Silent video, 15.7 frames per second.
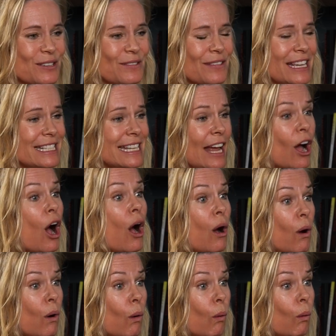if they say,
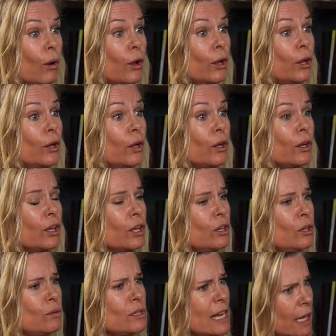oh, can
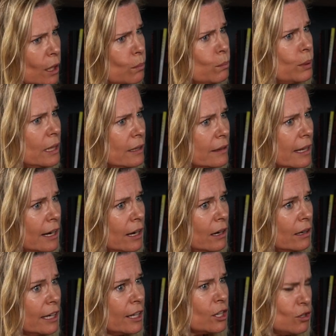you take a beat there
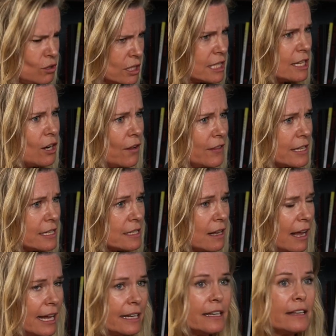and can you sit on this line? And